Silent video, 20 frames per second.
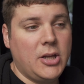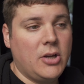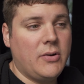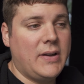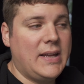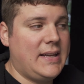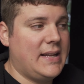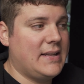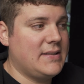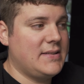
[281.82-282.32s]
go
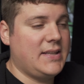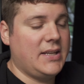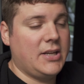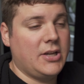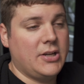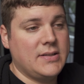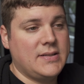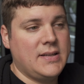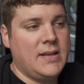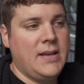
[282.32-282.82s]
head
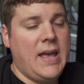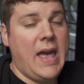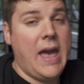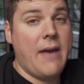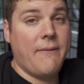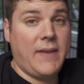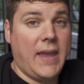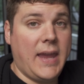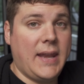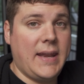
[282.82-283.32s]
downstairs,
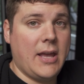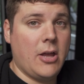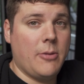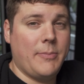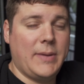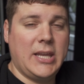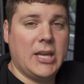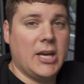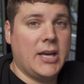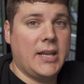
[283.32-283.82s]
have Katie help
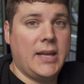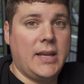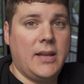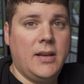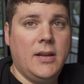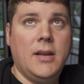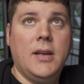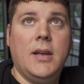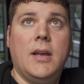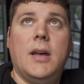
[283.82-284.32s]
me cut
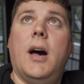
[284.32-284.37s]
it.